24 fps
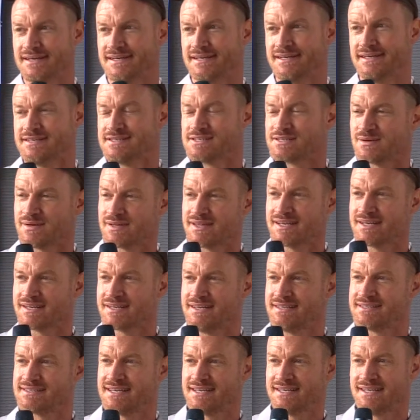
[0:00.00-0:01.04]
So I think
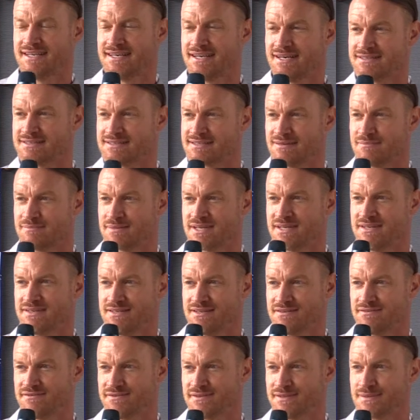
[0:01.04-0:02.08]
he's getting at something
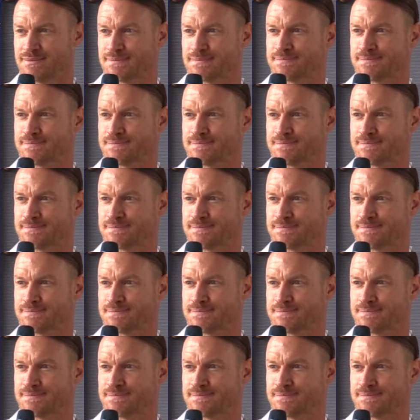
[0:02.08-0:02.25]
different.